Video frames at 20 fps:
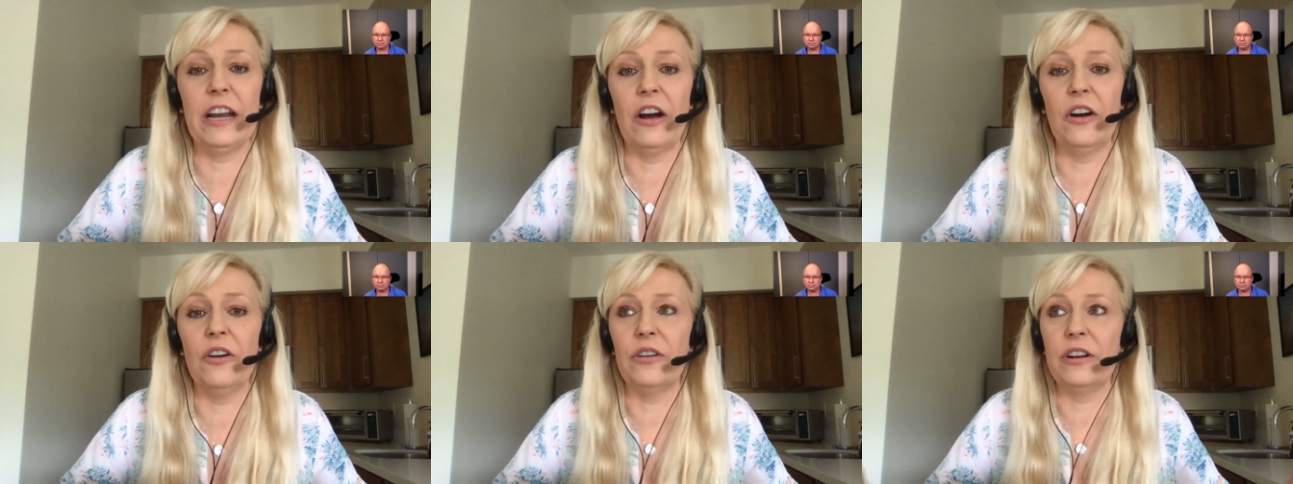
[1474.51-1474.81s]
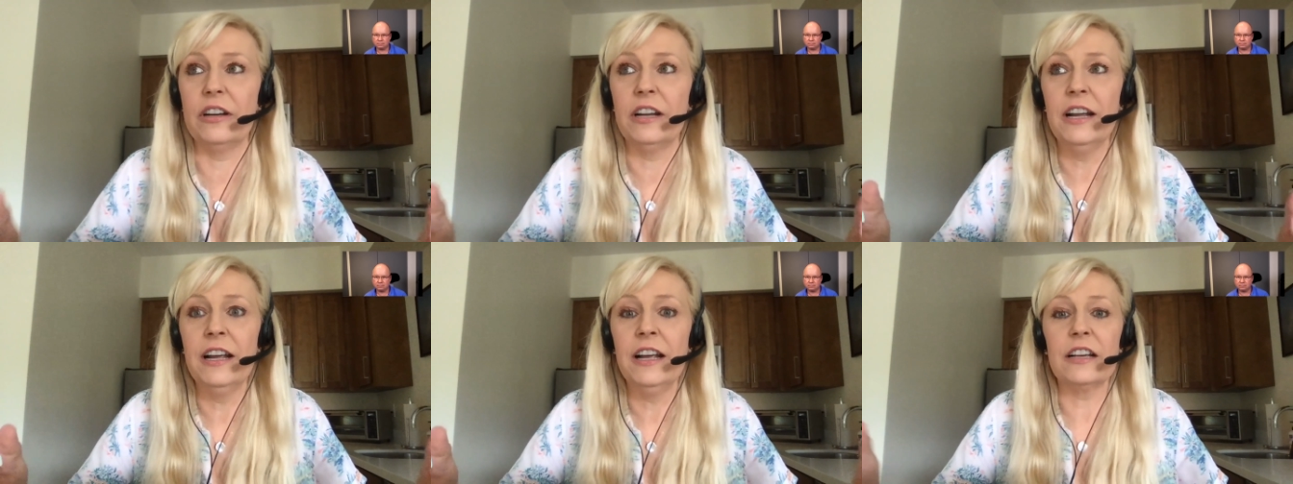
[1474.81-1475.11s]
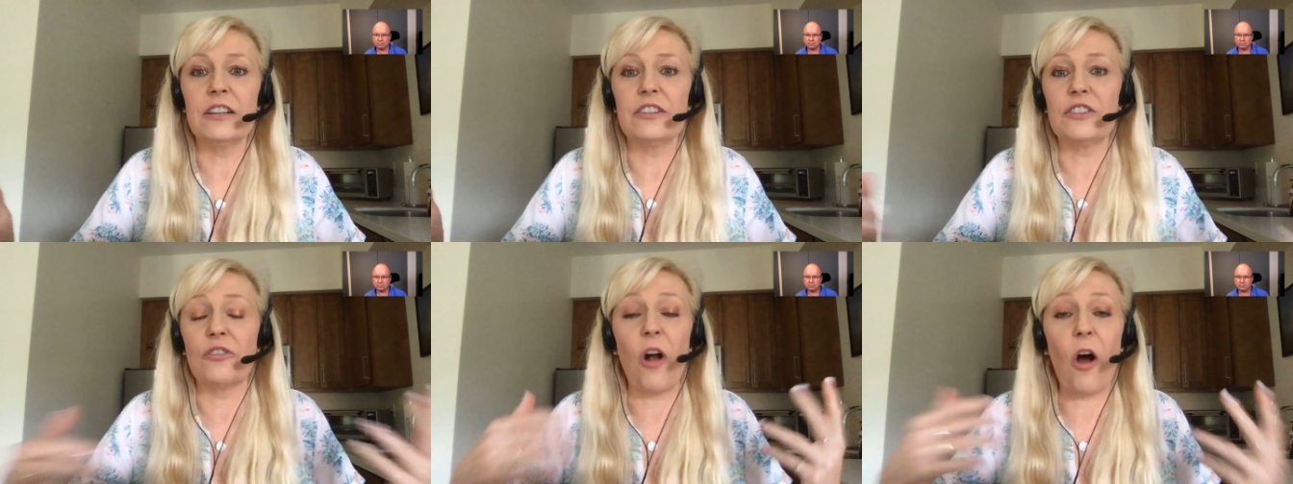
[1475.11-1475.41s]
you know, and
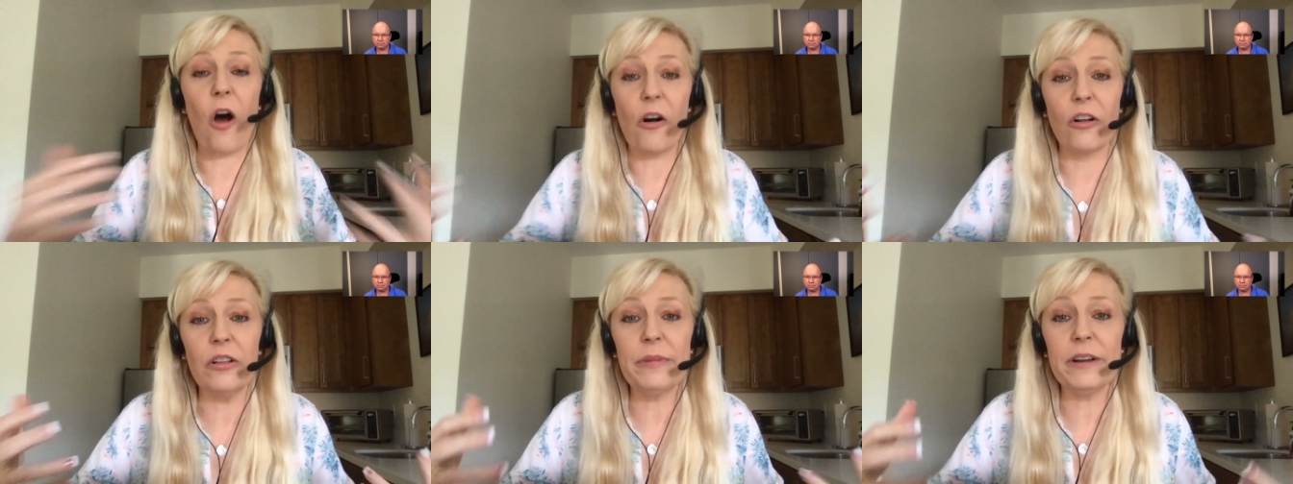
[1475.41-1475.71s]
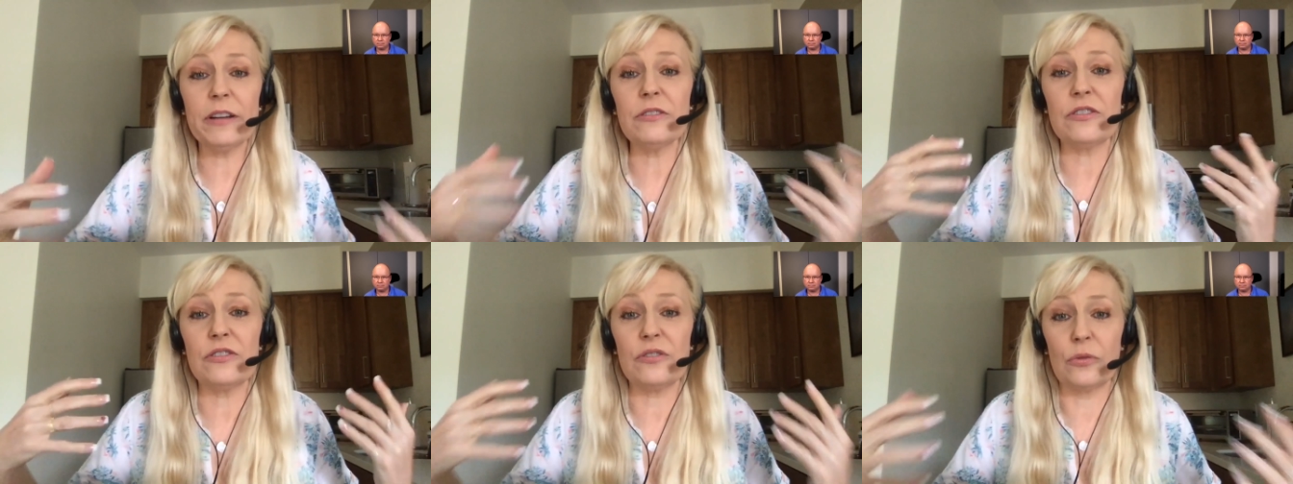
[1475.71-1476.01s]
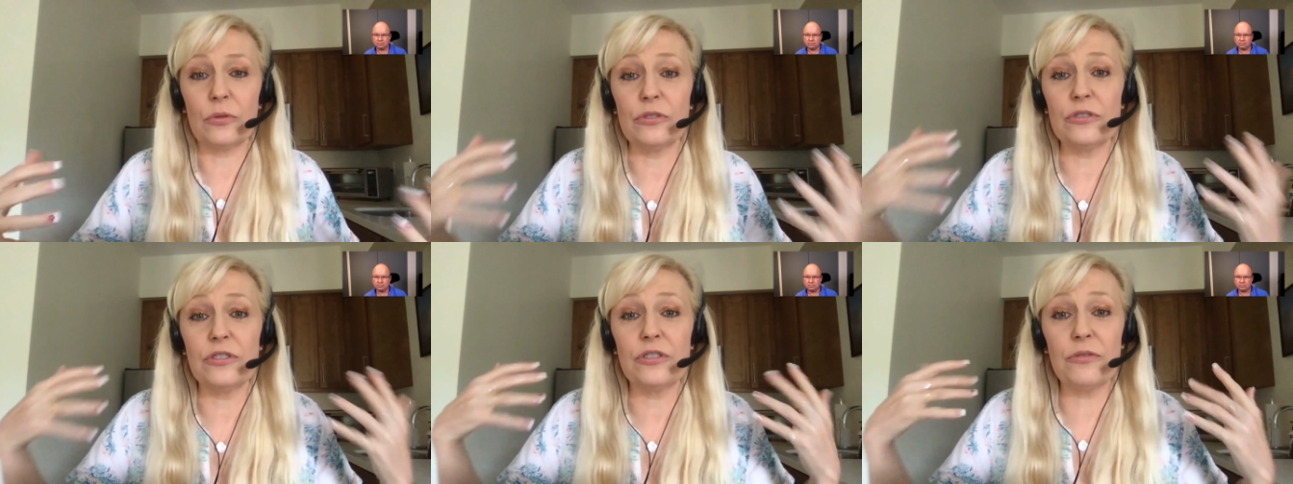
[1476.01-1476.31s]
because they're all about
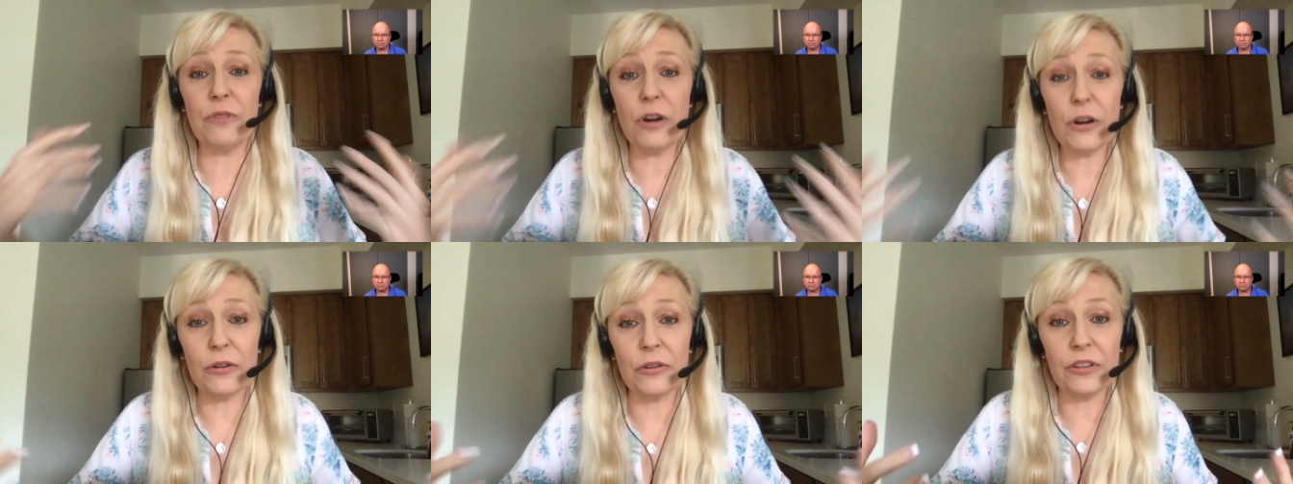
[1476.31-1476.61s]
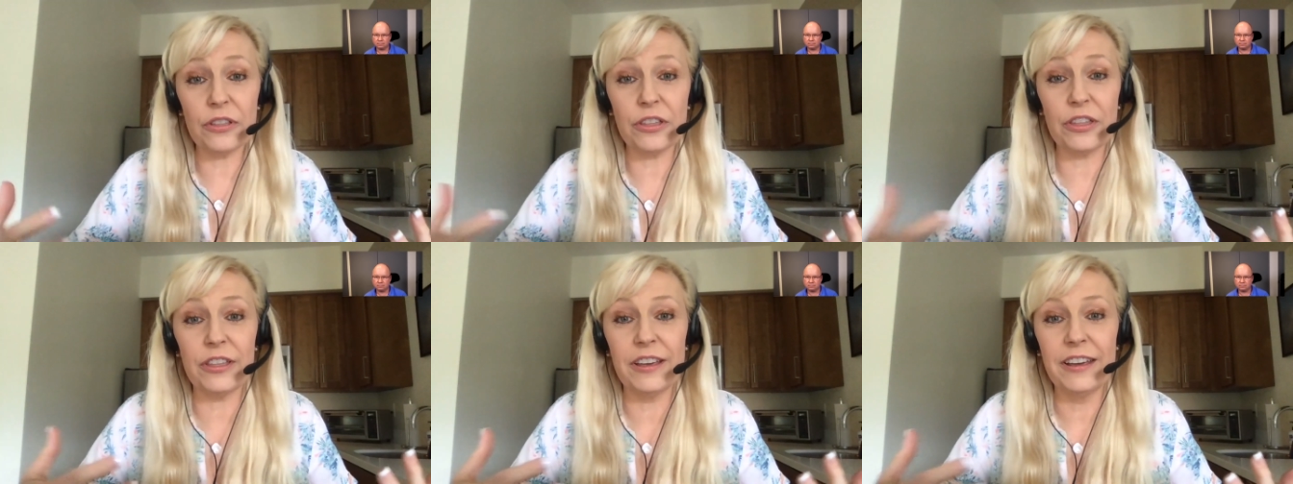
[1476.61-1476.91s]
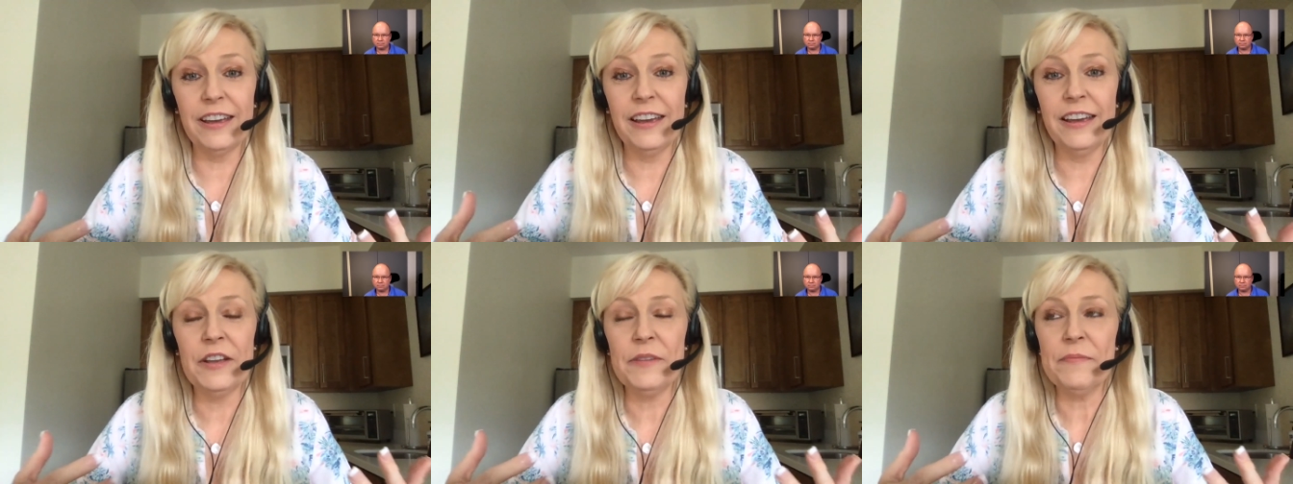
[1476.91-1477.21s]
soul's
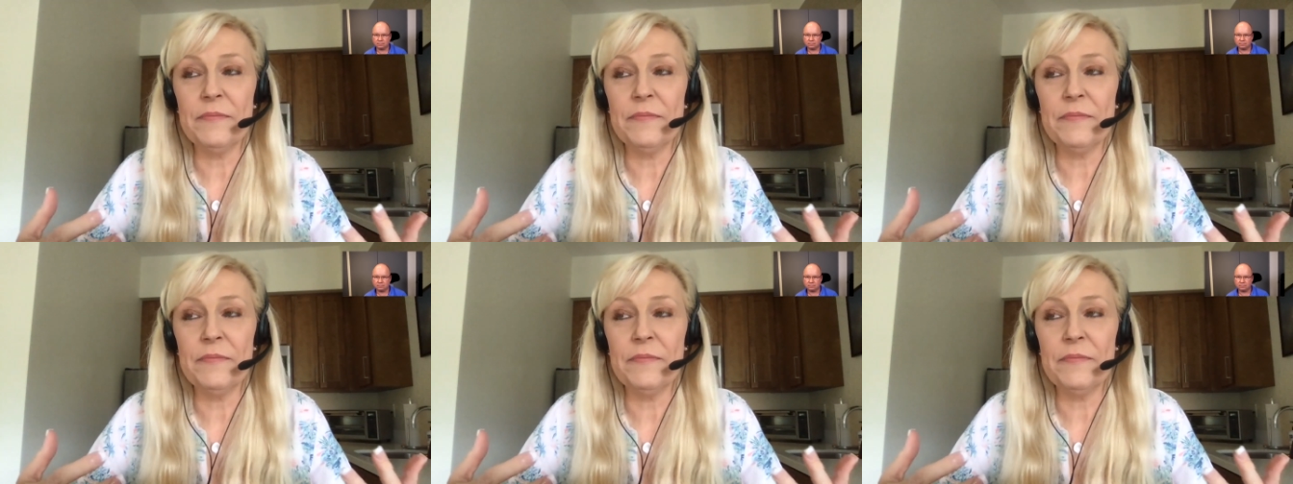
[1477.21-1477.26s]
growth.